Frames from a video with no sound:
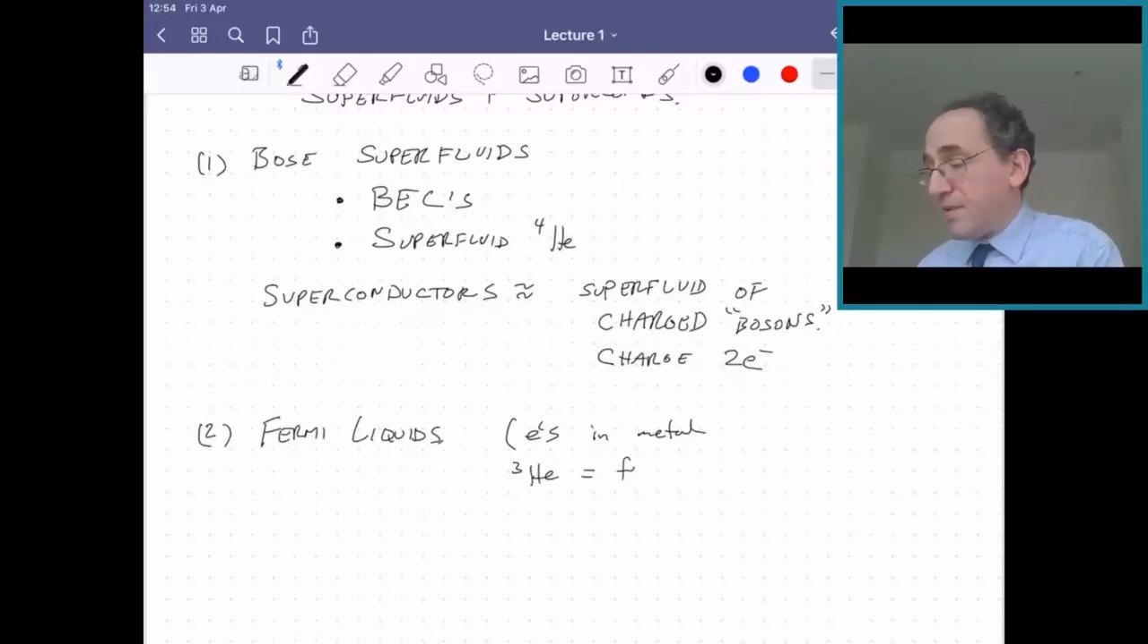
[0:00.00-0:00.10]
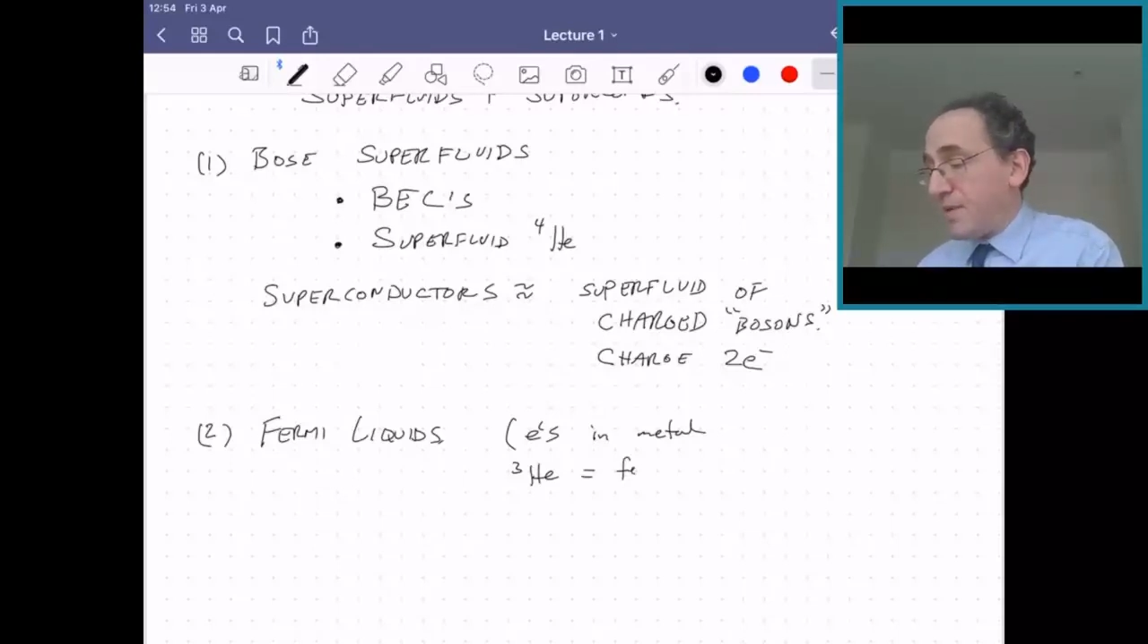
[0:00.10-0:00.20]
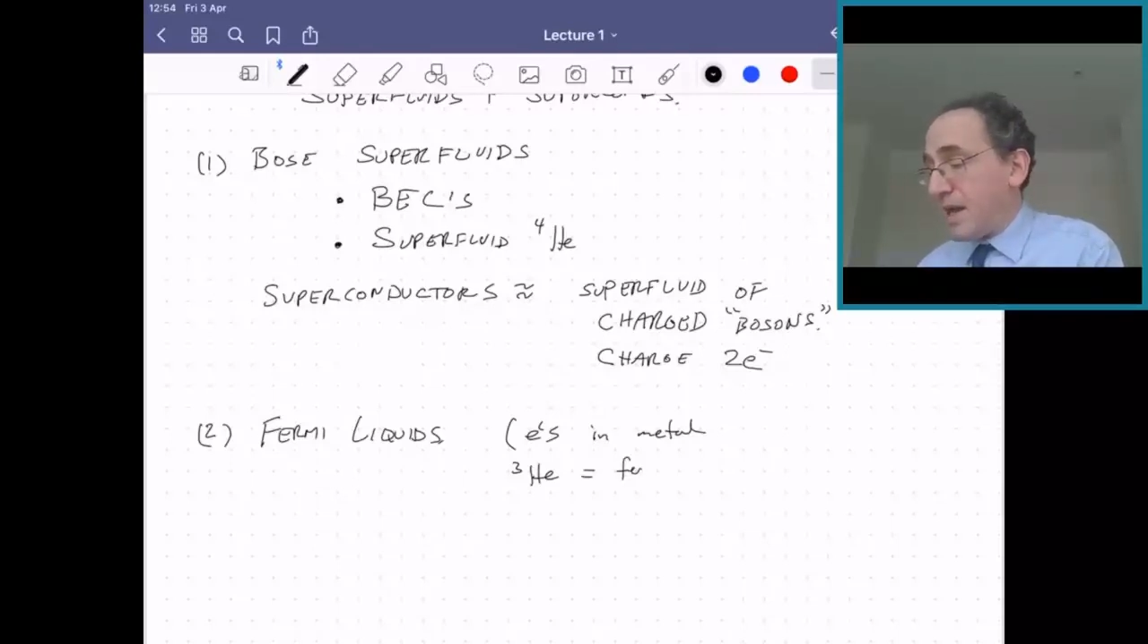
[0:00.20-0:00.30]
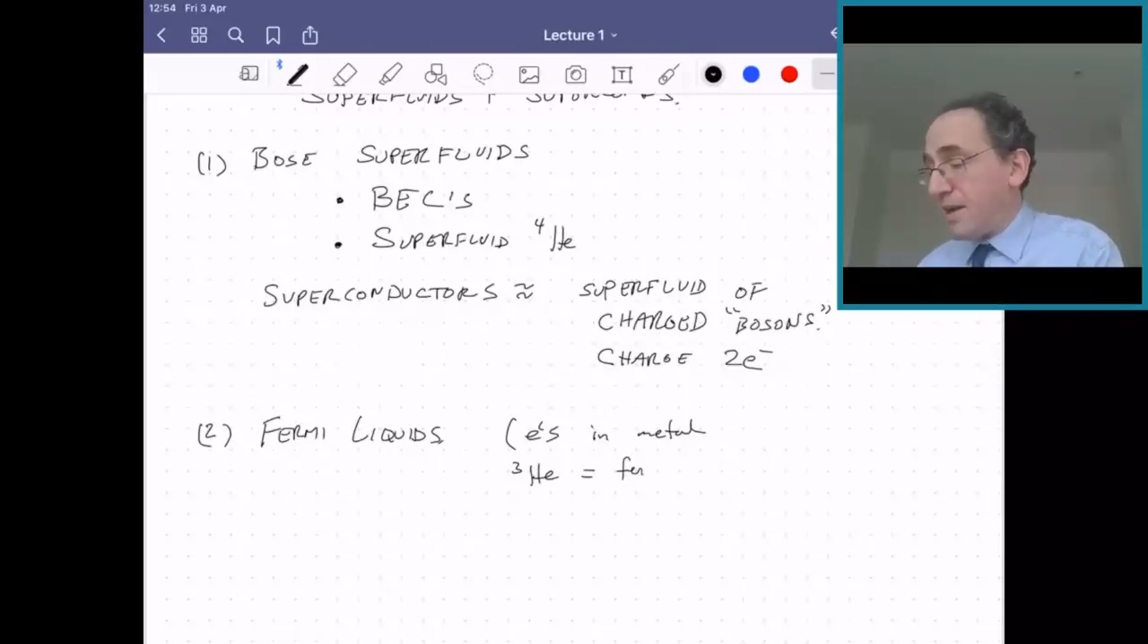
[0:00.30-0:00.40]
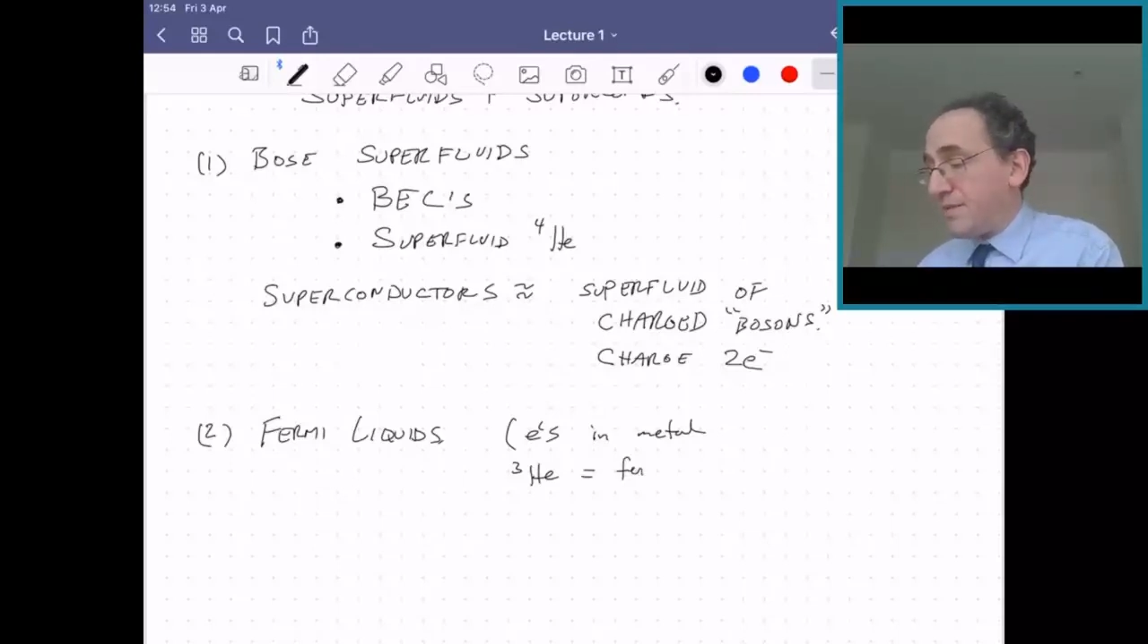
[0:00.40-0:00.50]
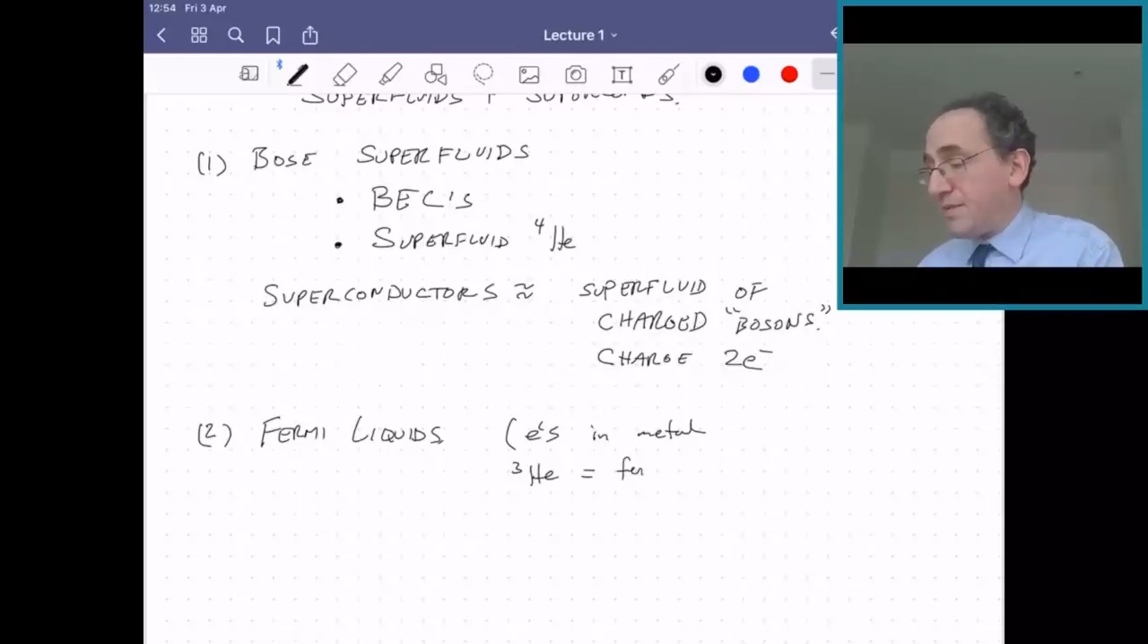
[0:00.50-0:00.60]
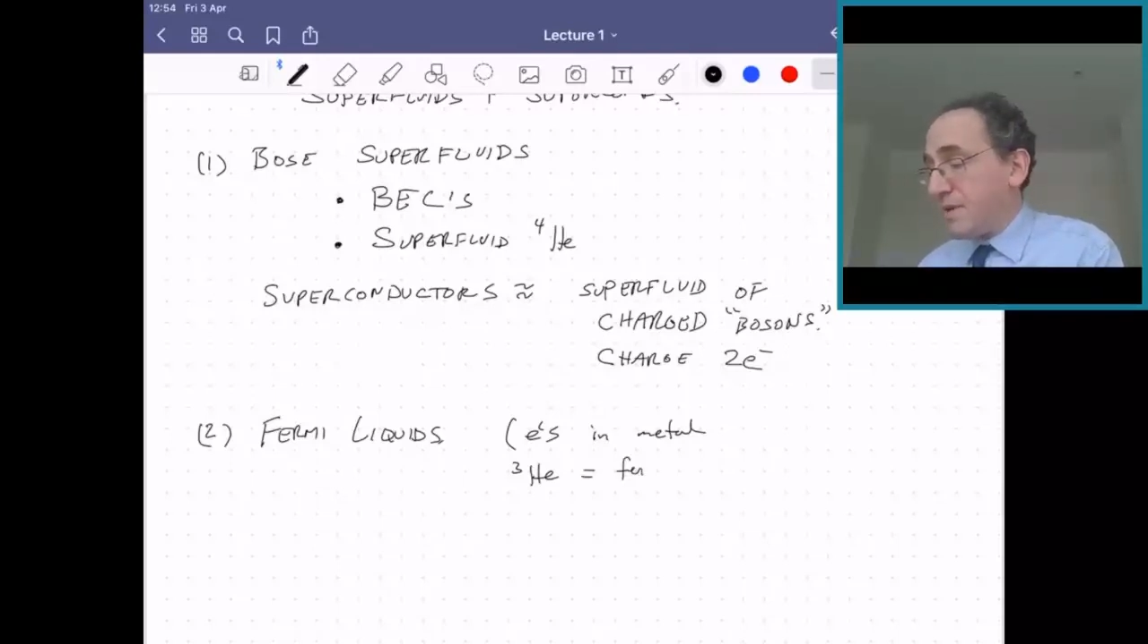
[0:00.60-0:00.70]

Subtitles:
have